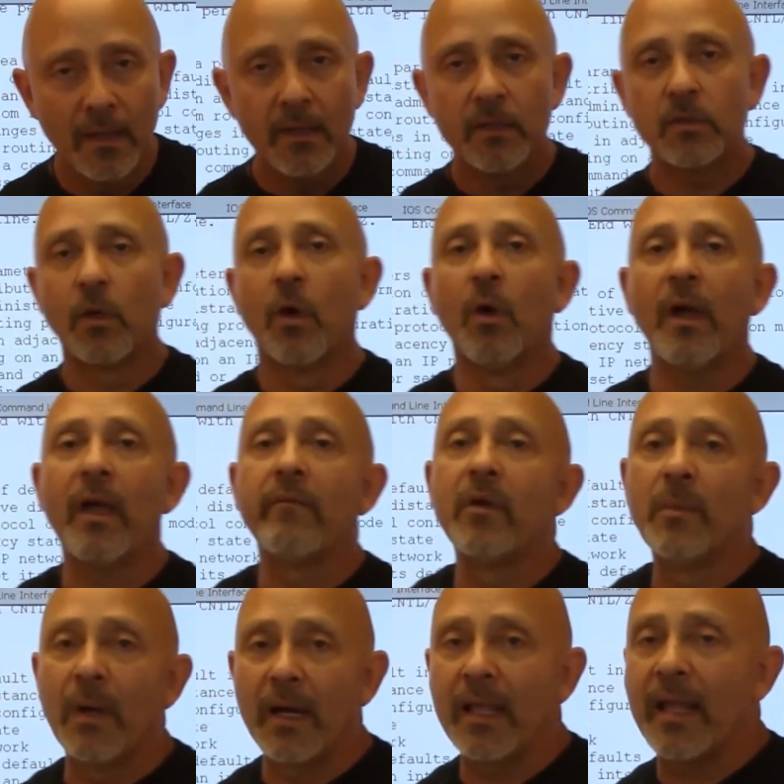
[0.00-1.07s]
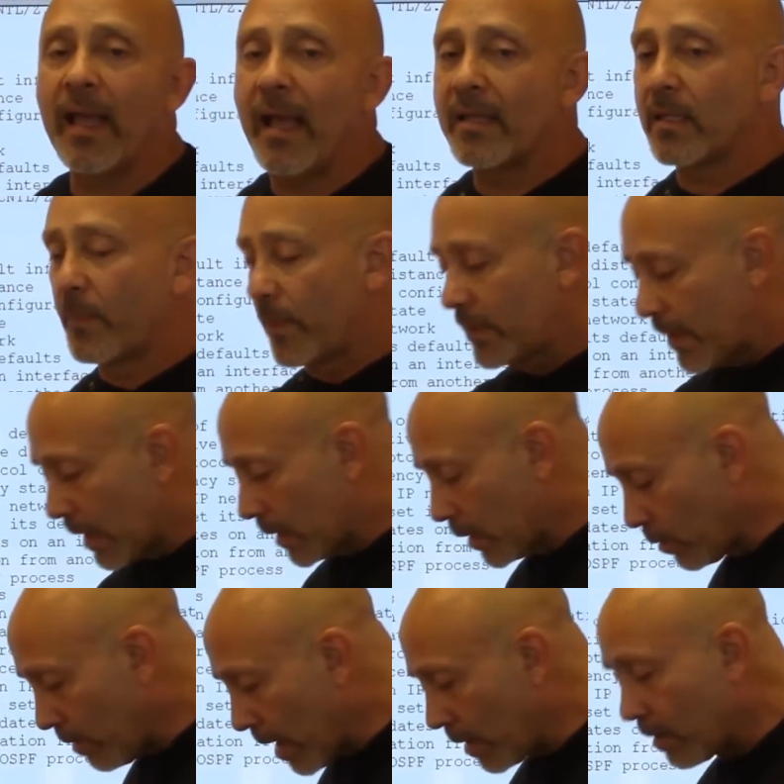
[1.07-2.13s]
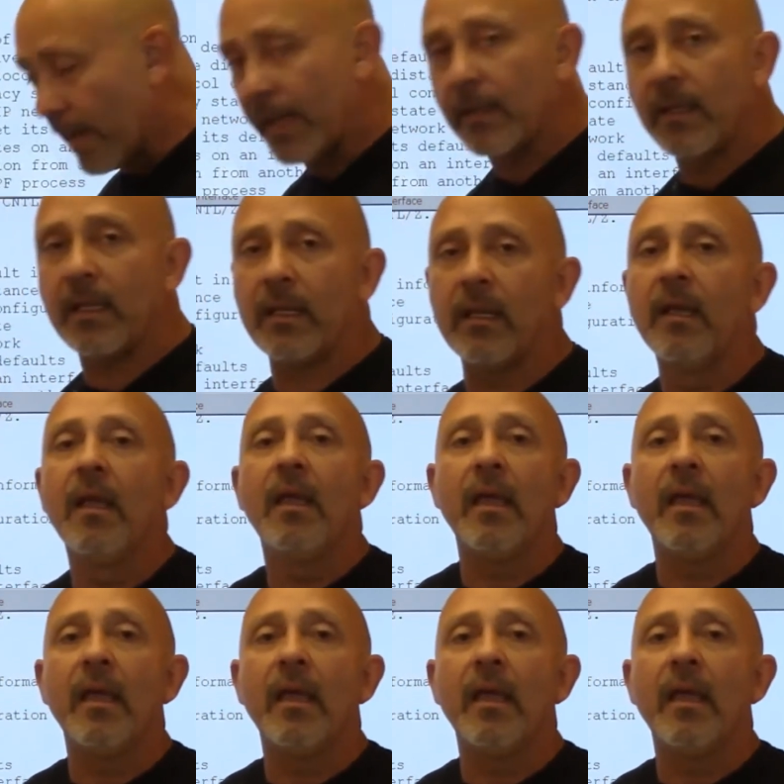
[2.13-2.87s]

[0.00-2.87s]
So everybody has a particular router ID.